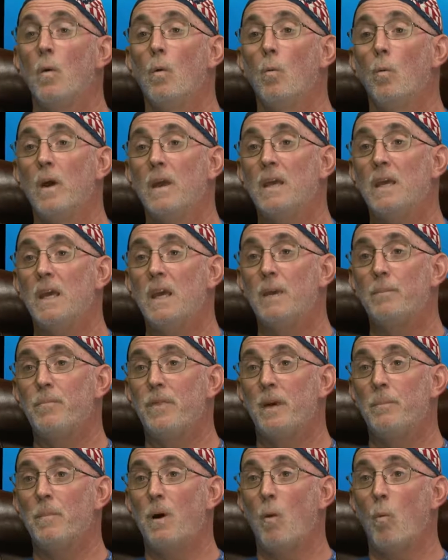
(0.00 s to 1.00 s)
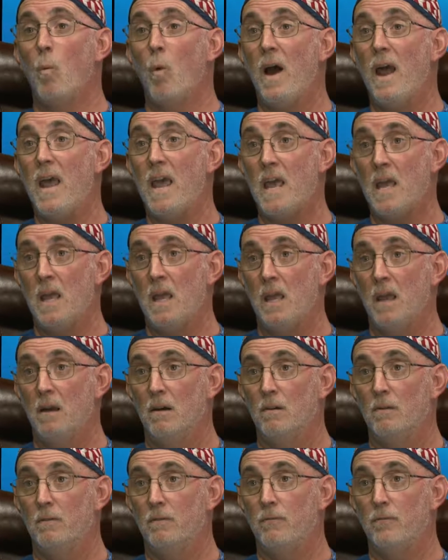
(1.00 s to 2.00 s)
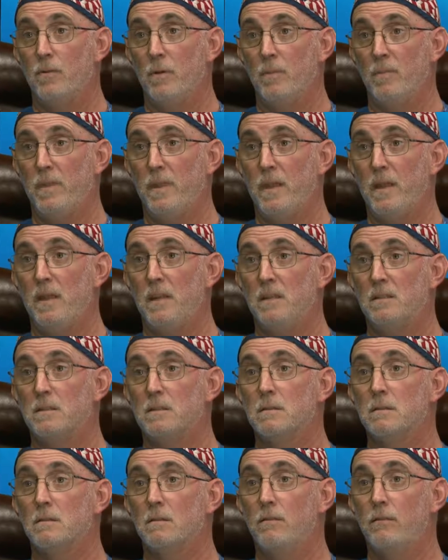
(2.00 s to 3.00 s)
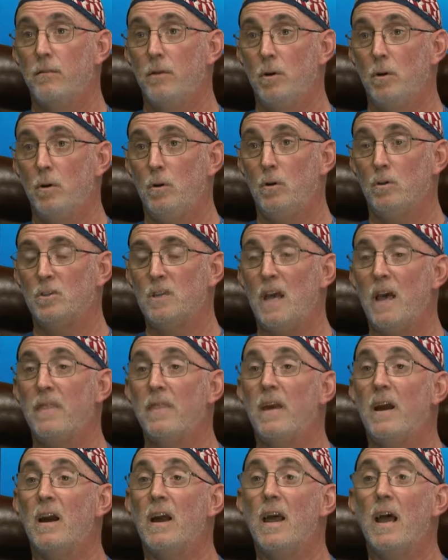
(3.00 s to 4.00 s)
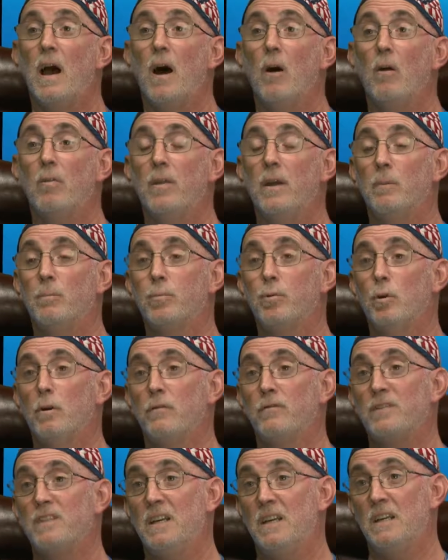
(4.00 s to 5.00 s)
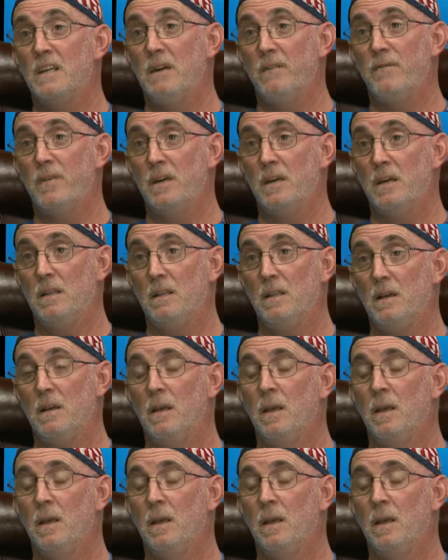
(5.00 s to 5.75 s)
We keep them away from these foods and their health improves significantly.